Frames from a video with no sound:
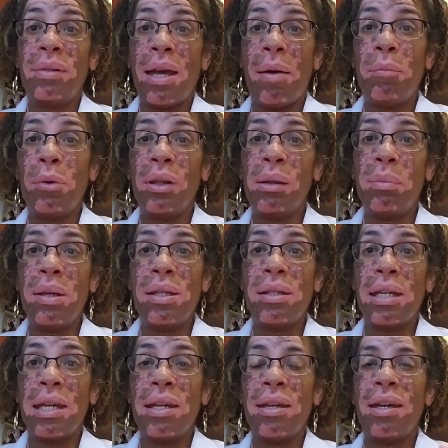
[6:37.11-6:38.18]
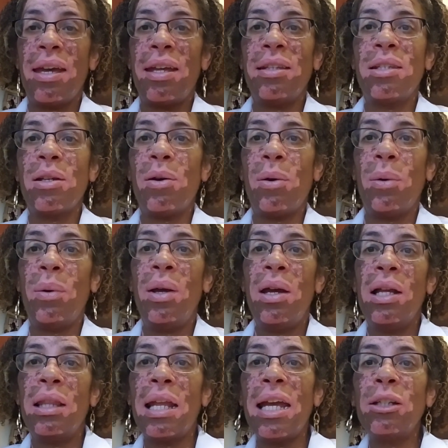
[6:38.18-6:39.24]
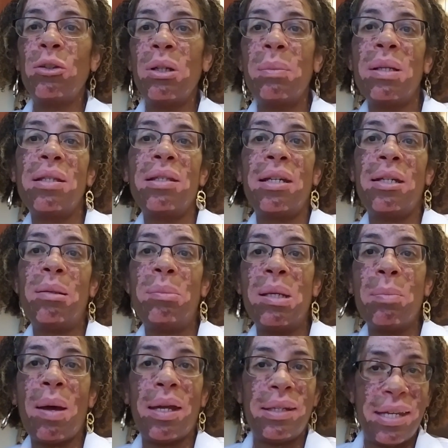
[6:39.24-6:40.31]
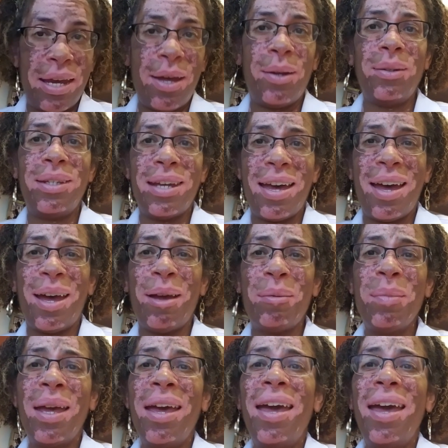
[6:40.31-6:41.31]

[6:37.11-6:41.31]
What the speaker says: I'm really busy, and so light treatments tend to be my downtime.